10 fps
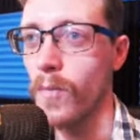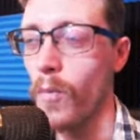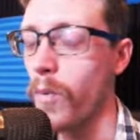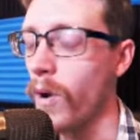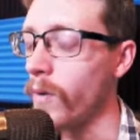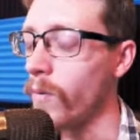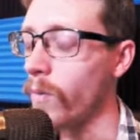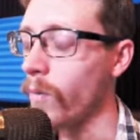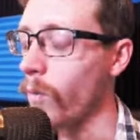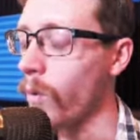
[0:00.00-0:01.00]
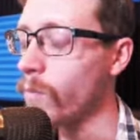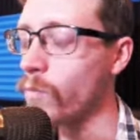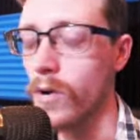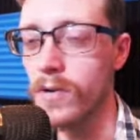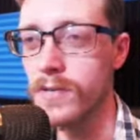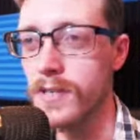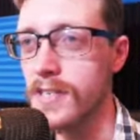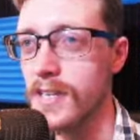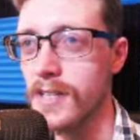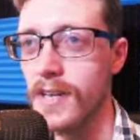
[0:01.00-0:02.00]
What what world does
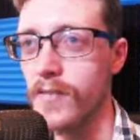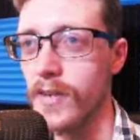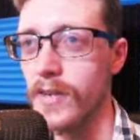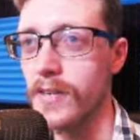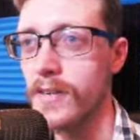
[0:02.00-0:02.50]
he live in?